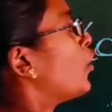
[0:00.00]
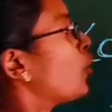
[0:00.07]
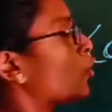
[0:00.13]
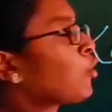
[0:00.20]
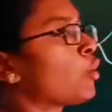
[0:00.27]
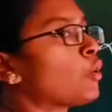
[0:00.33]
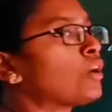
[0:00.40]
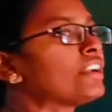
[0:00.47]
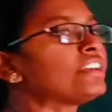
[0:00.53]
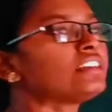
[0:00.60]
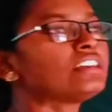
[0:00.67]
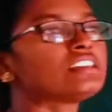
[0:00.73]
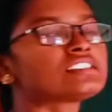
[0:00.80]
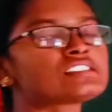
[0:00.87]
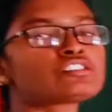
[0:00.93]
coding
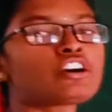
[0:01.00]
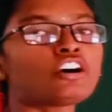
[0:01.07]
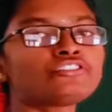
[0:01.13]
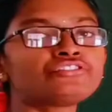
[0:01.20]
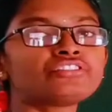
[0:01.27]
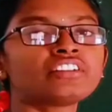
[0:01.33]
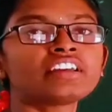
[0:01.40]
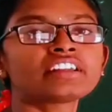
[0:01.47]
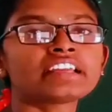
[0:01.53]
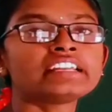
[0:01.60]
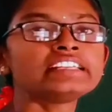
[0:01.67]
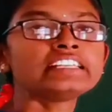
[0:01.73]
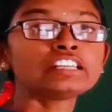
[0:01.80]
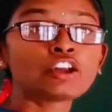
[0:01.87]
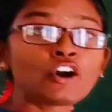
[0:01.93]
is not for
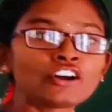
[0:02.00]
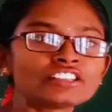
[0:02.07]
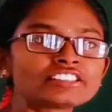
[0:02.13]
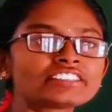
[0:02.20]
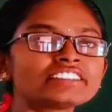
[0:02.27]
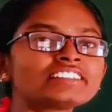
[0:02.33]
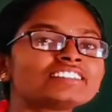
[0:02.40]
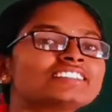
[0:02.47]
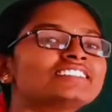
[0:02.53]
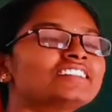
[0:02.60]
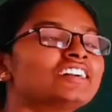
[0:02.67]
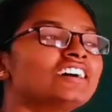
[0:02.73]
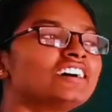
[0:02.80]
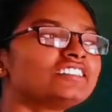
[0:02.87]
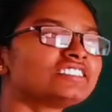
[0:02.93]
any logic.
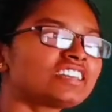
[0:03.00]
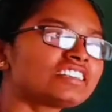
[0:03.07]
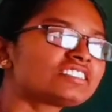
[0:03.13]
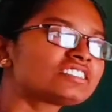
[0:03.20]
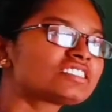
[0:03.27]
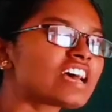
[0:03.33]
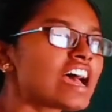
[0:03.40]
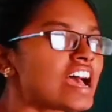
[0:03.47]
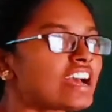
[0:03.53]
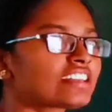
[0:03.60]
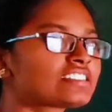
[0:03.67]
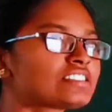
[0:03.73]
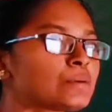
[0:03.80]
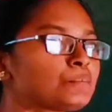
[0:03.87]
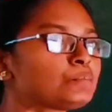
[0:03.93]
Just
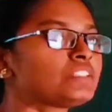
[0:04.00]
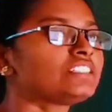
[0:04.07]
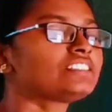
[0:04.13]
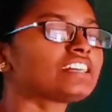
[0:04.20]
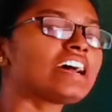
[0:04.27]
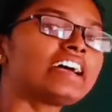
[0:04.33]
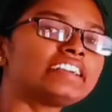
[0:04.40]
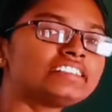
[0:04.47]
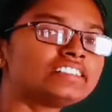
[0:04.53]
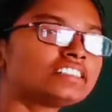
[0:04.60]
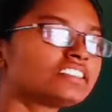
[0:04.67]
accept it and